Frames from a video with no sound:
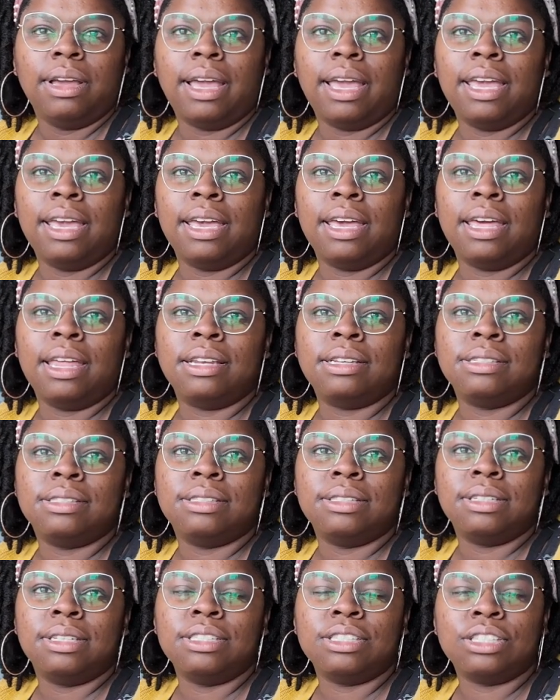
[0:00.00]
And
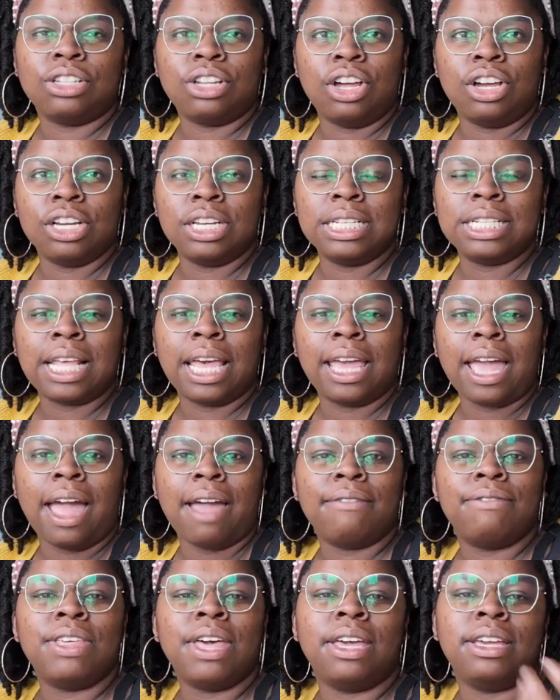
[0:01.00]
as long as I
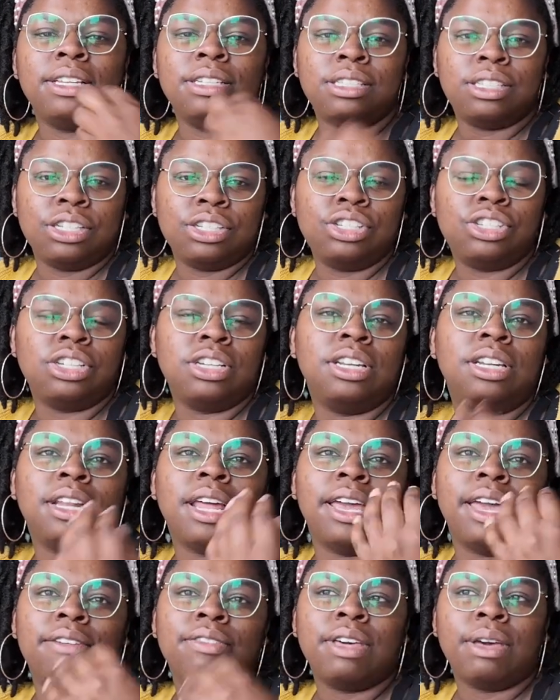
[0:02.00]
have that intention and I
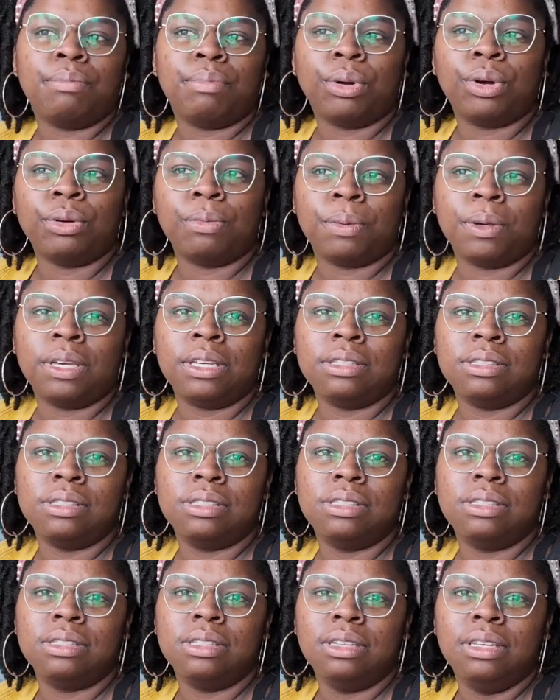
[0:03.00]
have that
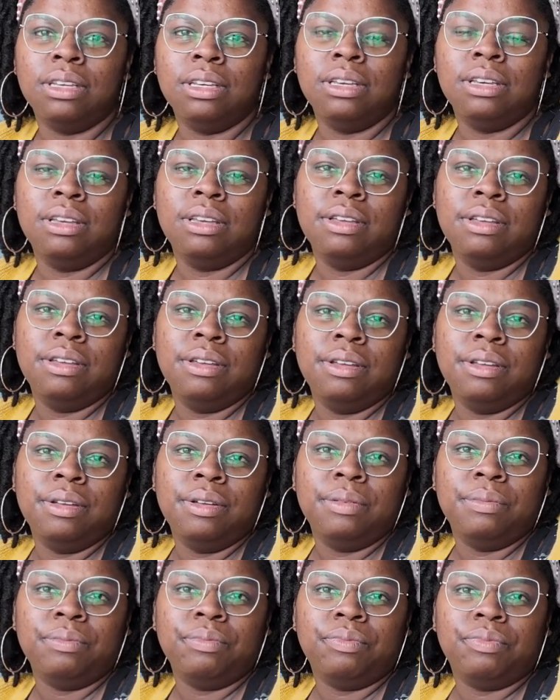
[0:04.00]
purpose,
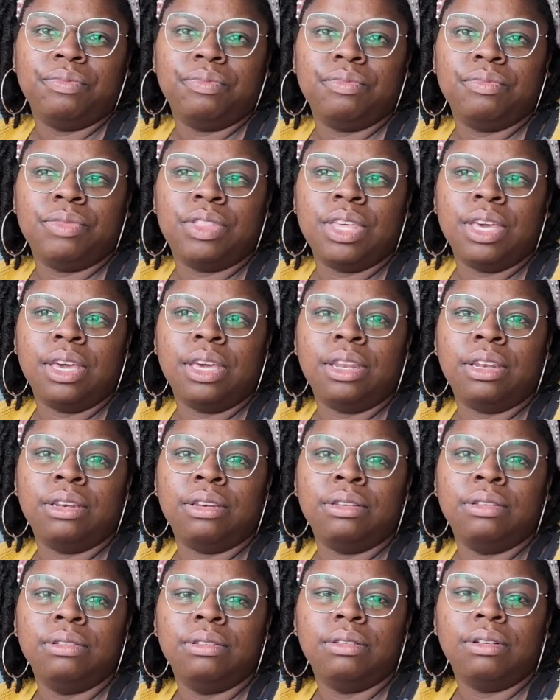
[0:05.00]

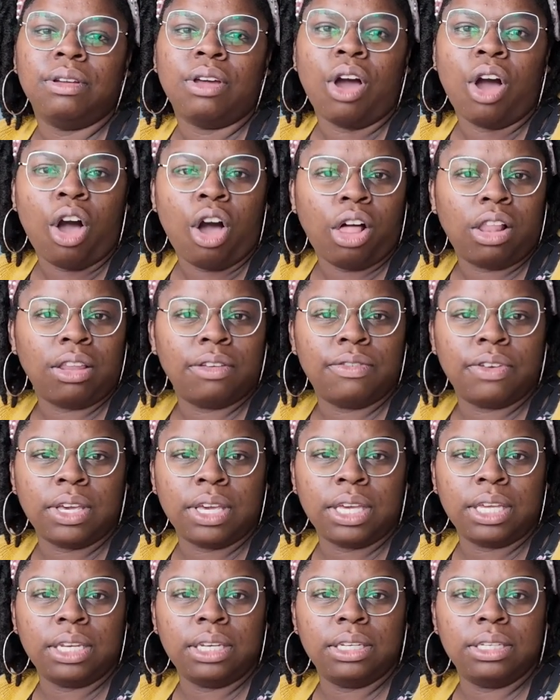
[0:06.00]
then all of
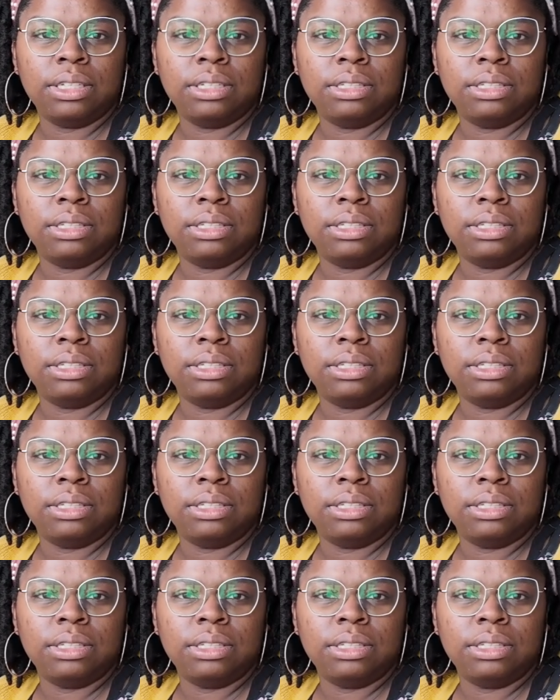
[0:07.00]
it,